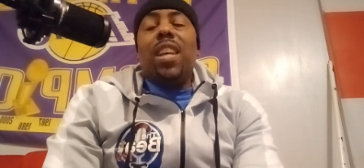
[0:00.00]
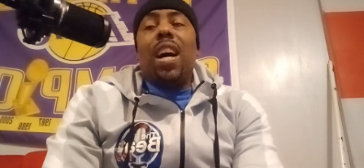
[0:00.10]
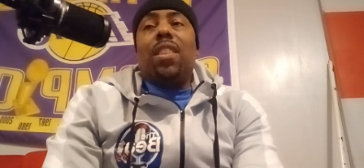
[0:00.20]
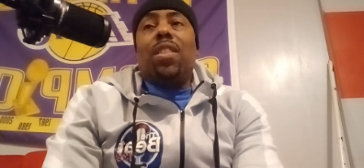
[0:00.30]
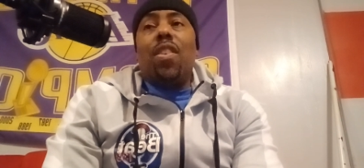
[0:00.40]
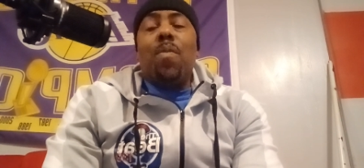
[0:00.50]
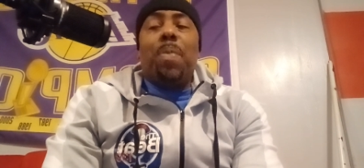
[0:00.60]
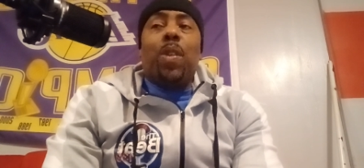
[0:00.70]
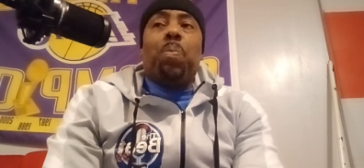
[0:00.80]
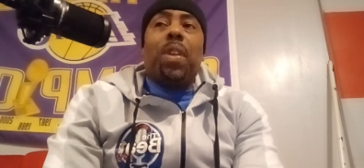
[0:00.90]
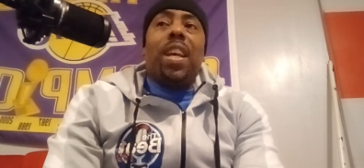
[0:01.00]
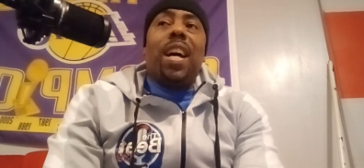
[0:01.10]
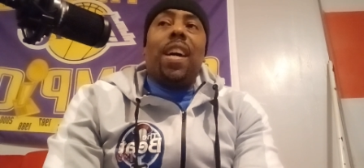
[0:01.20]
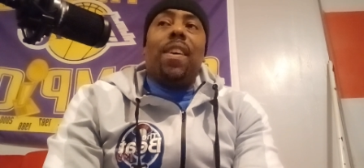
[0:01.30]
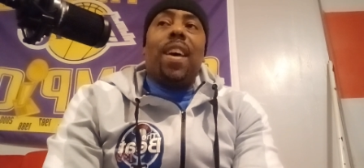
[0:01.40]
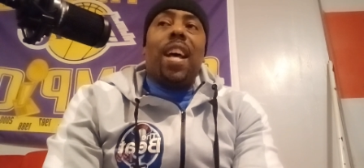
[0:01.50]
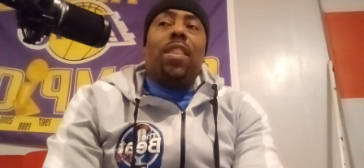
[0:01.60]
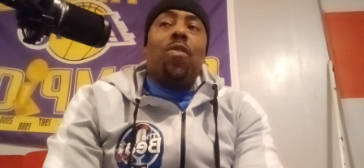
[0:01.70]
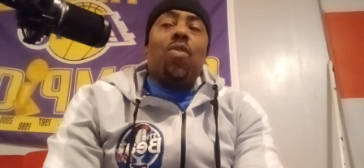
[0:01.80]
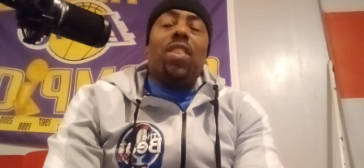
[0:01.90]
our third best player
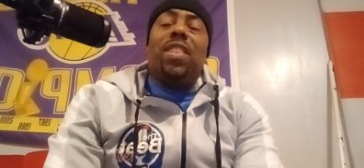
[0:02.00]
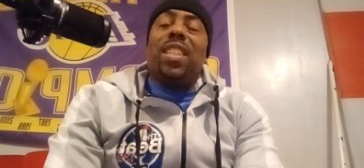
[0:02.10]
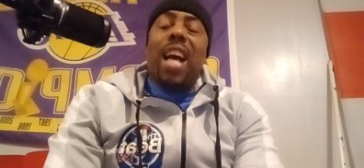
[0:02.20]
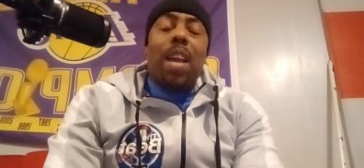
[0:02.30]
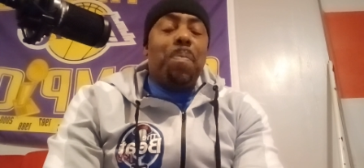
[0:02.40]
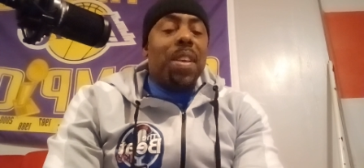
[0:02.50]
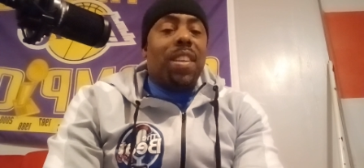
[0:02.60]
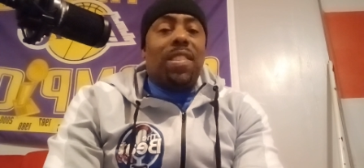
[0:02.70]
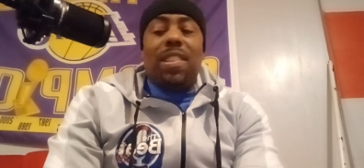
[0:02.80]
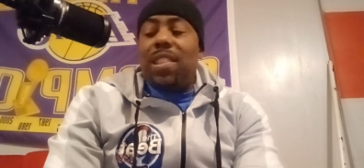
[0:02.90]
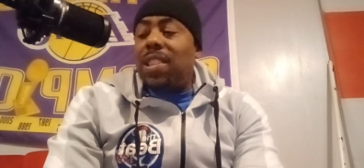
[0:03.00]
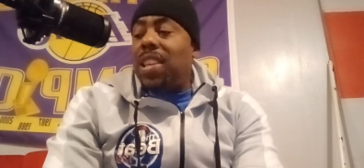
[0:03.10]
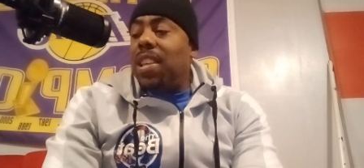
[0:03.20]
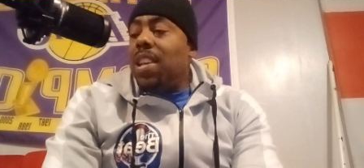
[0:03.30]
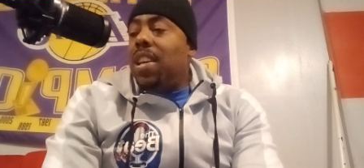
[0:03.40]
after Russ. He got to be consistent.